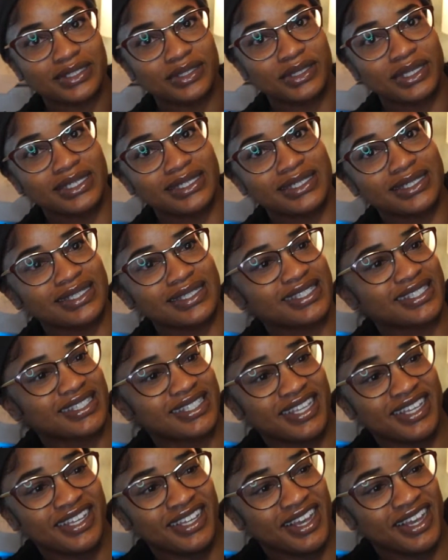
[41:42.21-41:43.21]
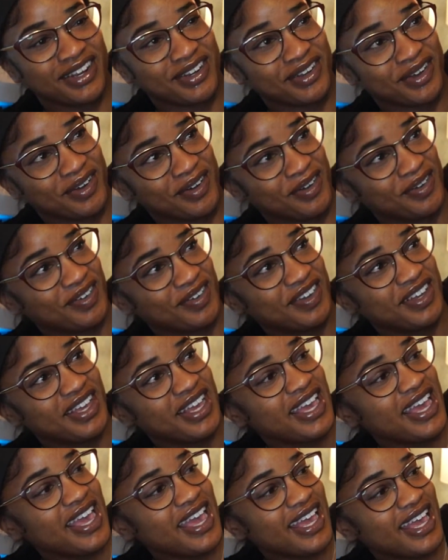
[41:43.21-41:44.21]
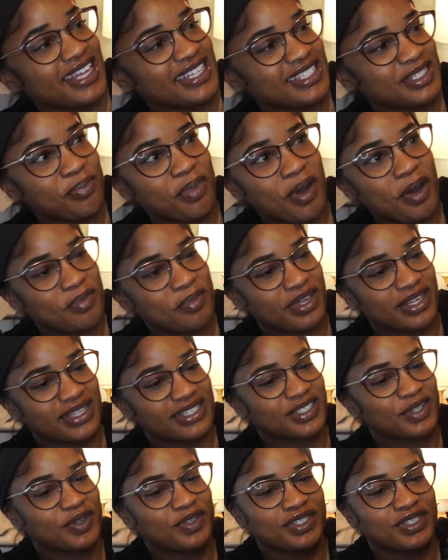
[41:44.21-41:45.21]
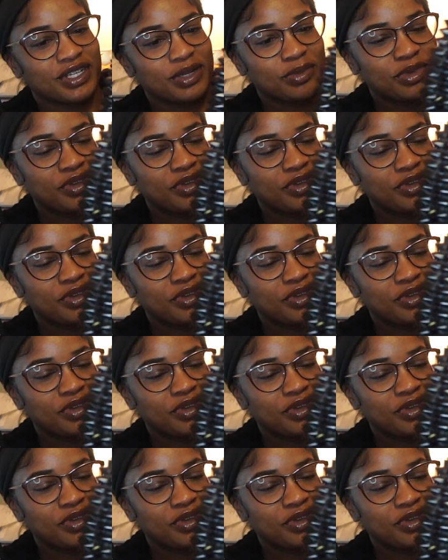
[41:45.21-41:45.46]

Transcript: This is, I know, it's a pumpkin, so it's going to